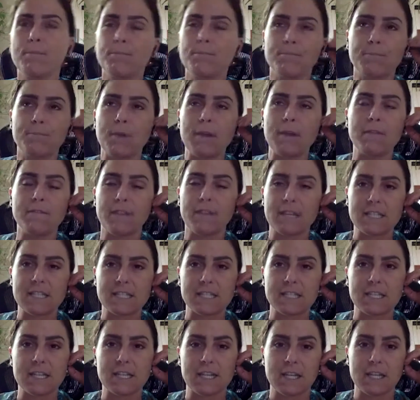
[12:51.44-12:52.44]

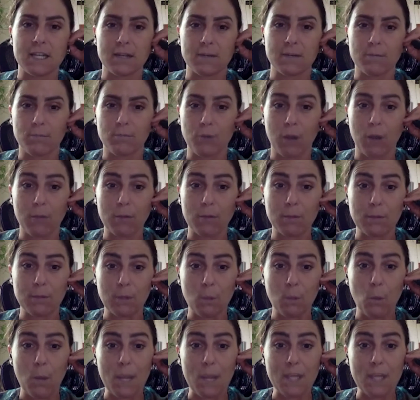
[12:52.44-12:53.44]
invested in probably
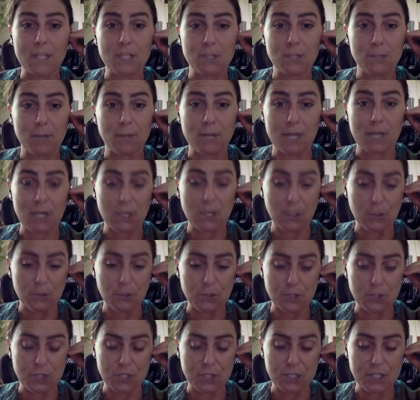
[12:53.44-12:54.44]
way too many
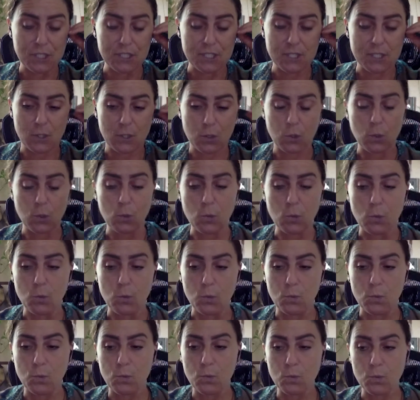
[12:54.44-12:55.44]
coaches
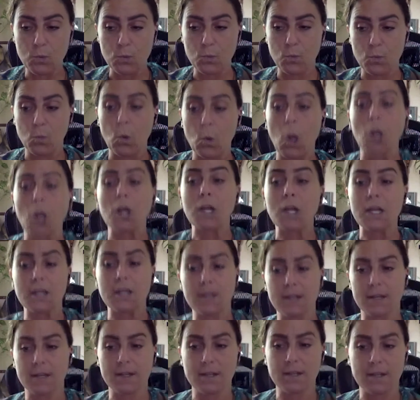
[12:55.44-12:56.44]
who weren't
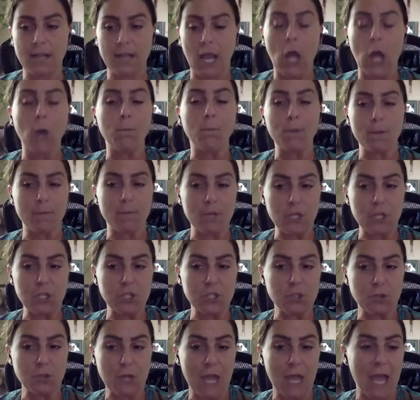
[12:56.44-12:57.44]
helping me to
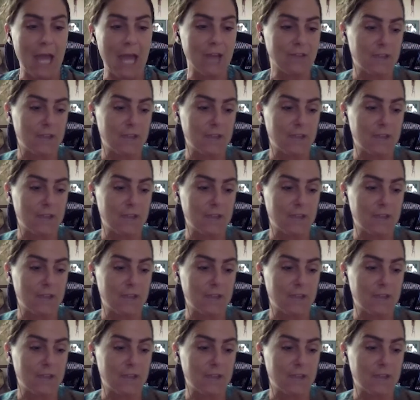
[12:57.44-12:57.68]
do that.